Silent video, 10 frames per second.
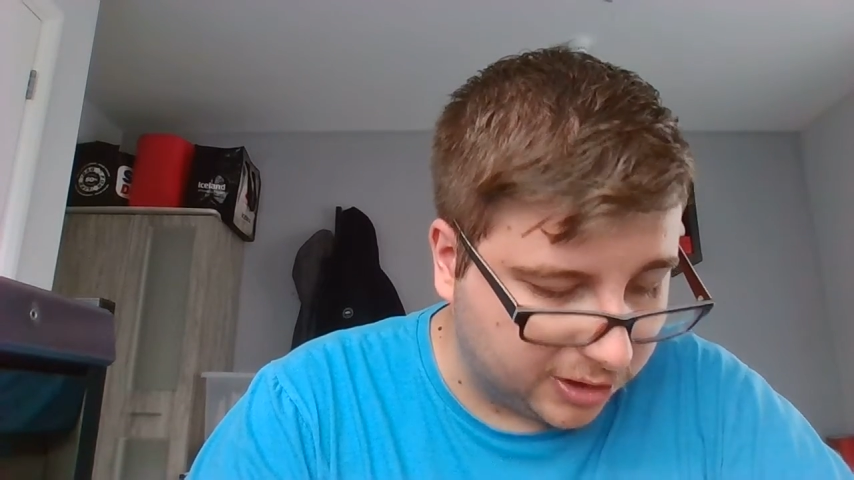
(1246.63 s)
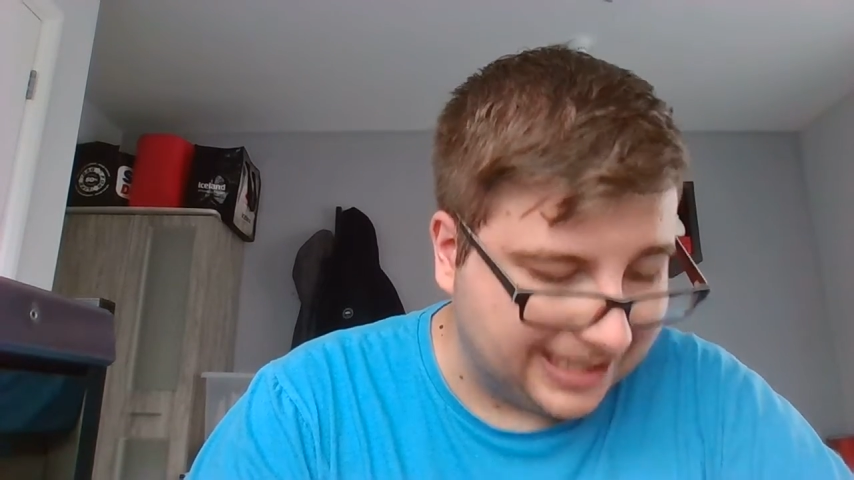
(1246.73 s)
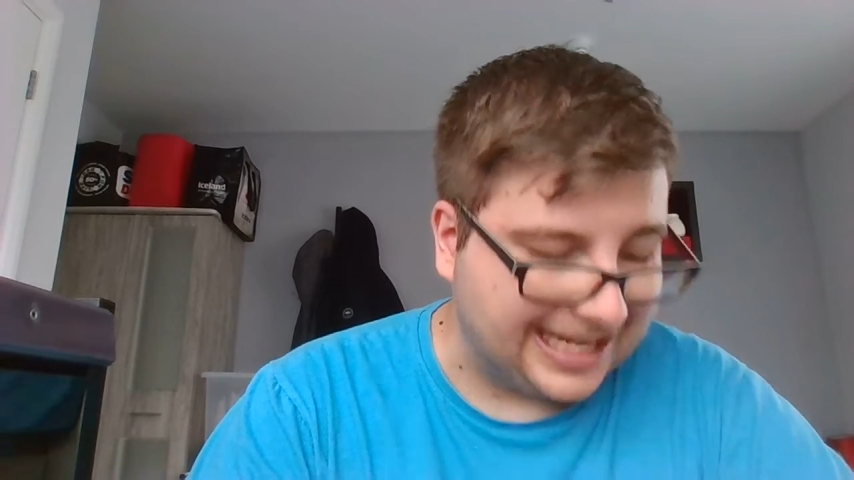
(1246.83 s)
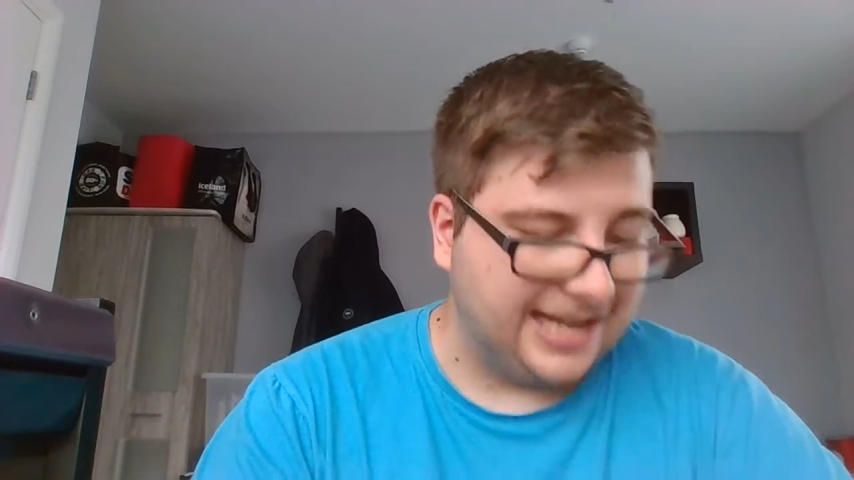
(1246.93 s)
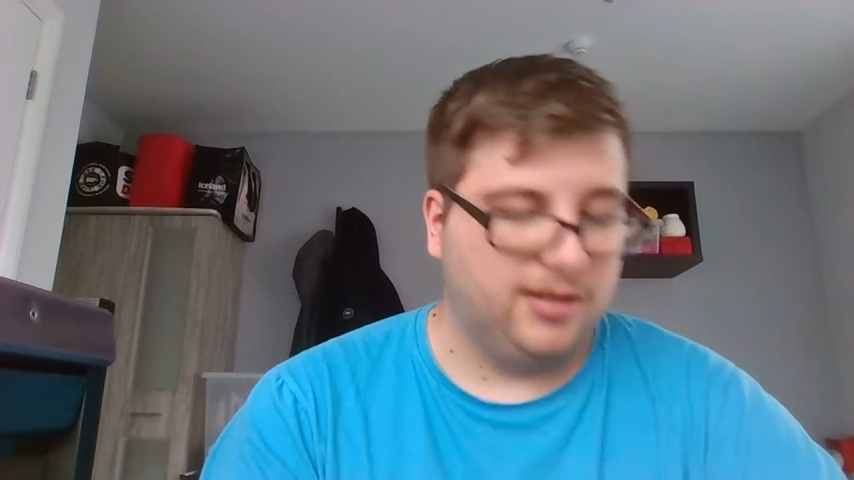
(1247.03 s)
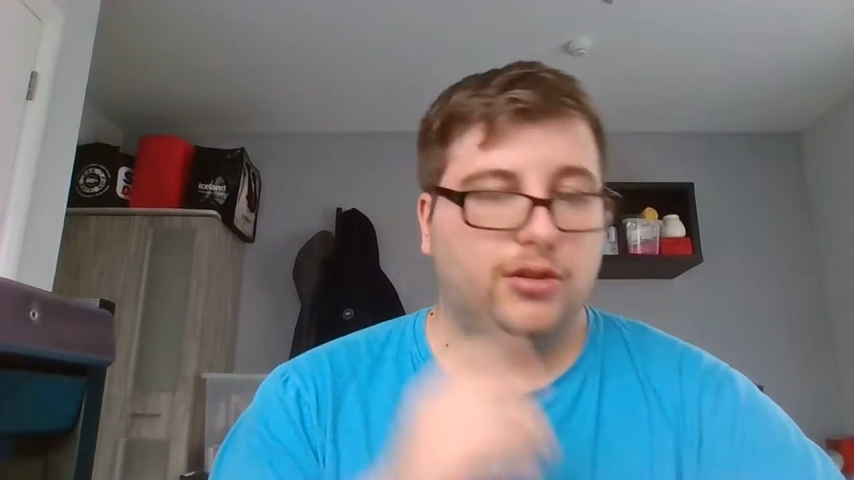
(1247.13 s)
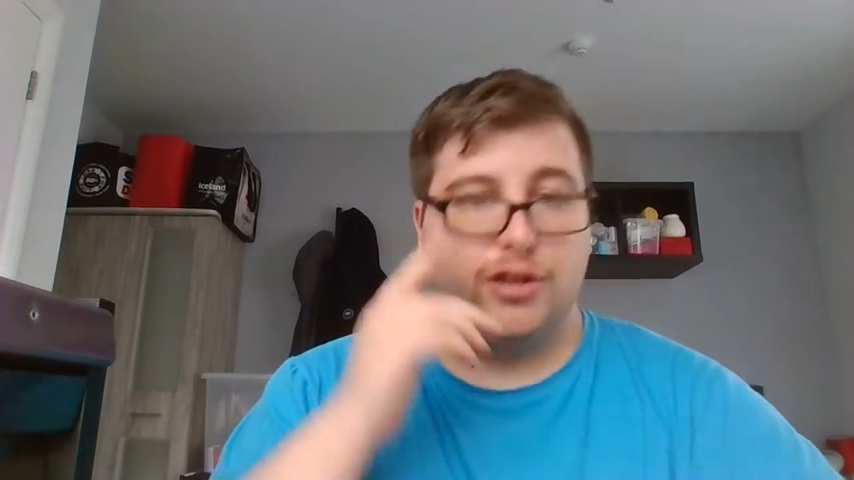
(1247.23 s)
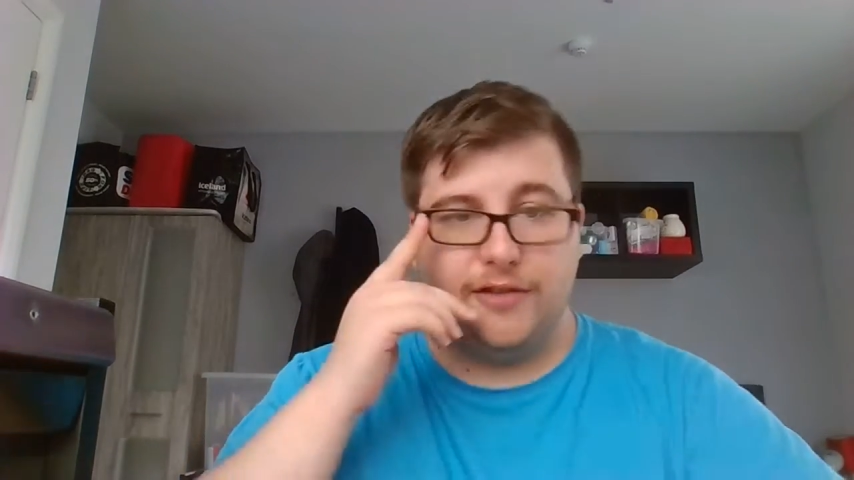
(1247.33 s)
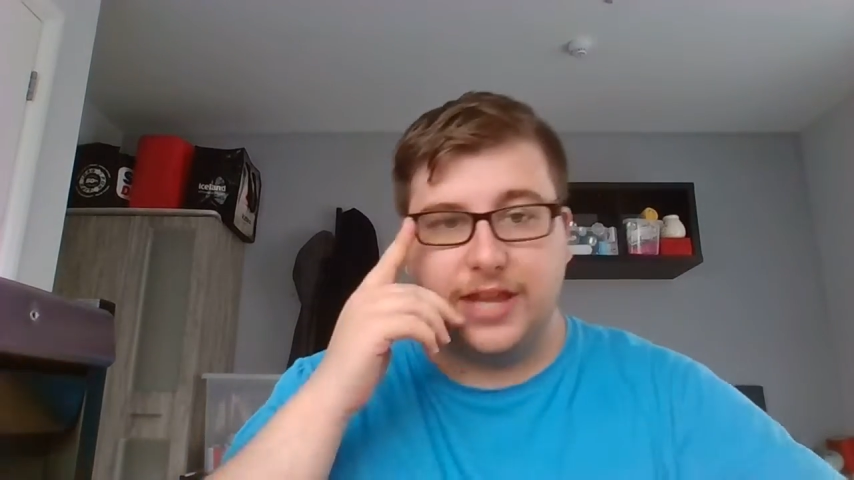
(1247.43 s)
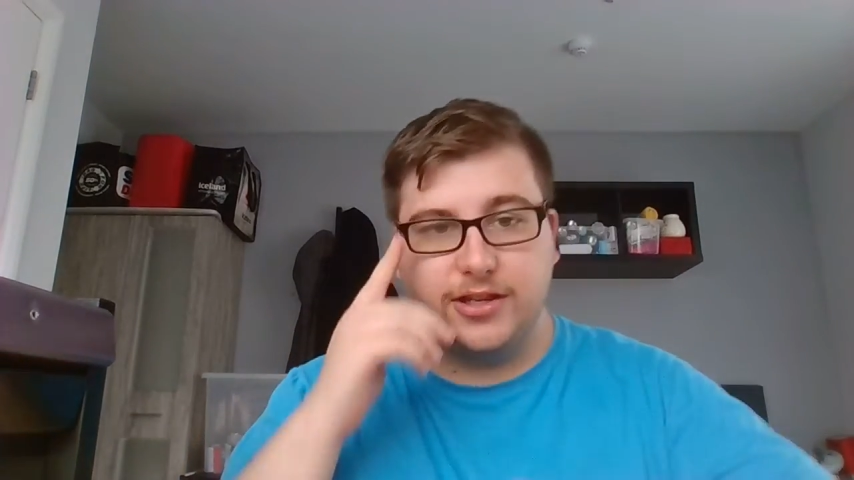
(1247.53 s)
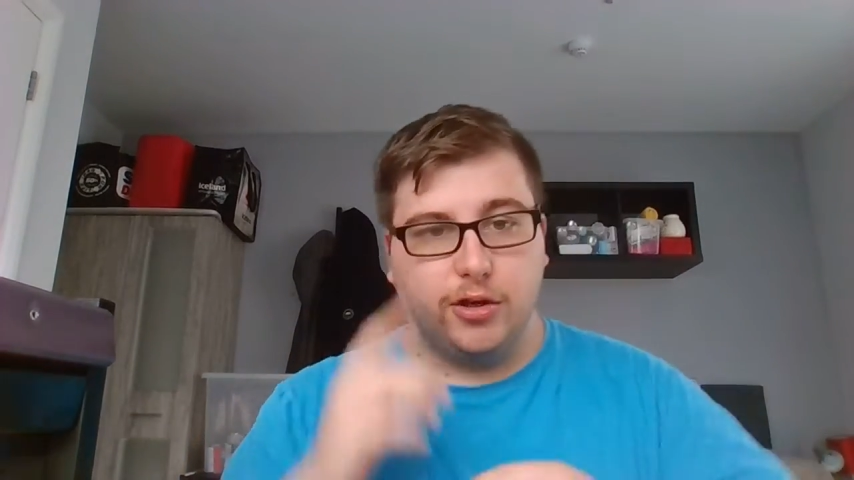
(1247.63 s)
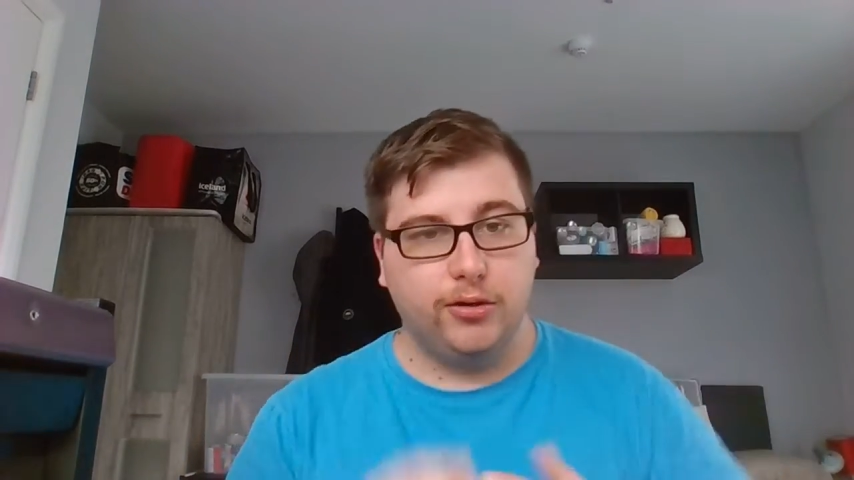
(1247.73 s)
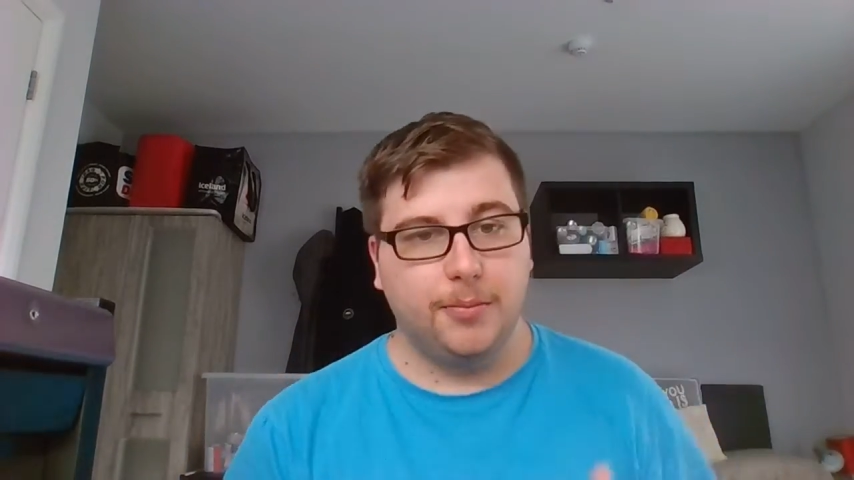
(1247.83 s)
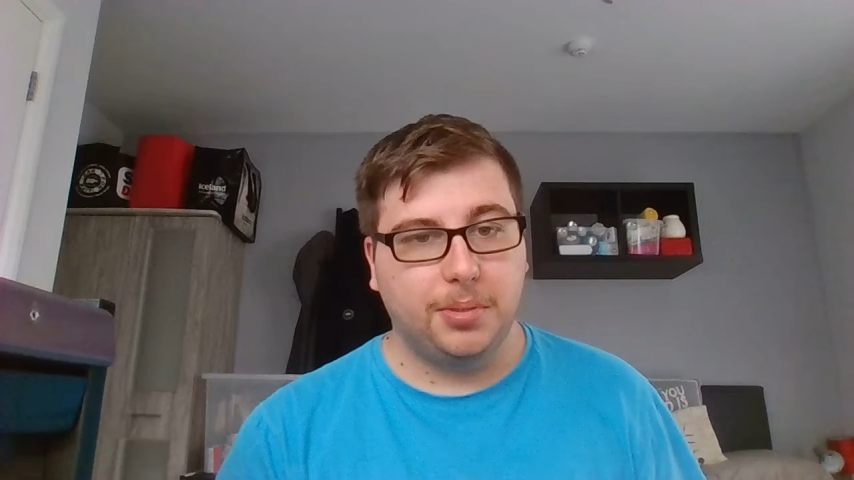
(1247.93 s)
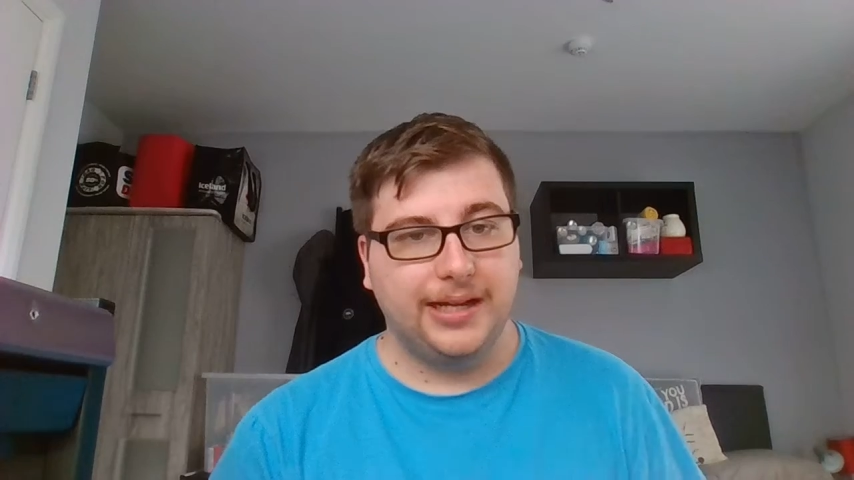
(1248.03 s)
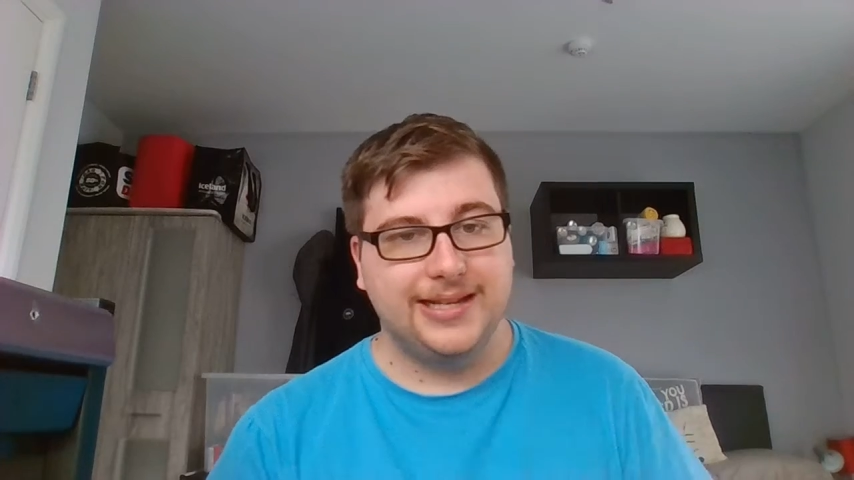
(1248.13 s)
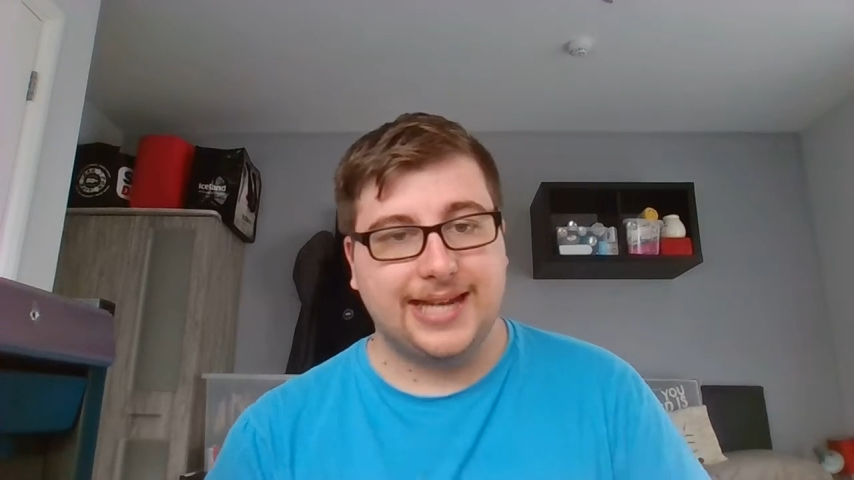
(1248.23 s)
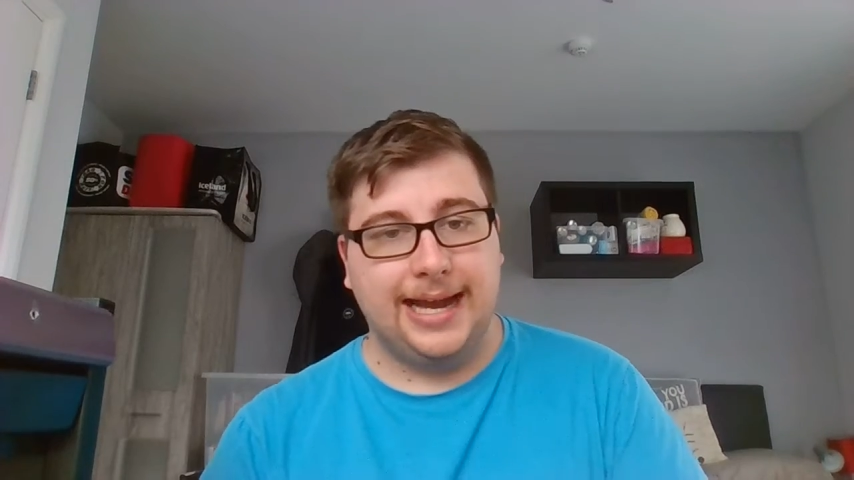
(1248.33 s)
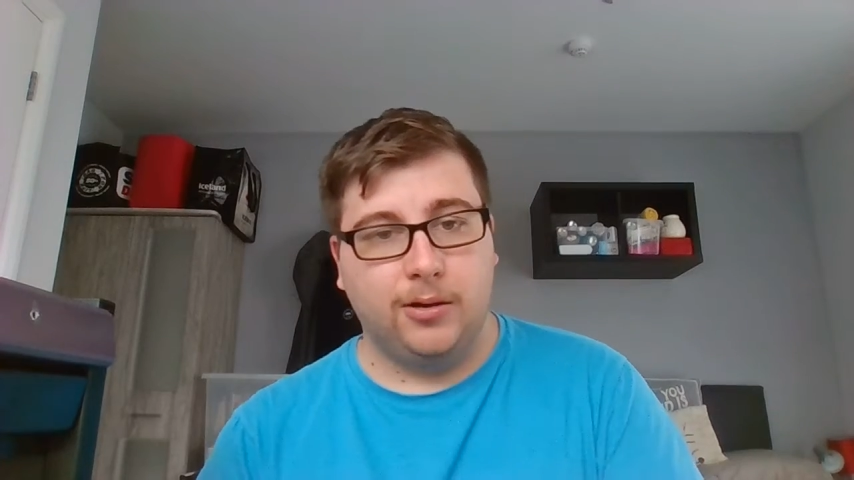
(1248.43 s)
So they're getting a lot of their younger players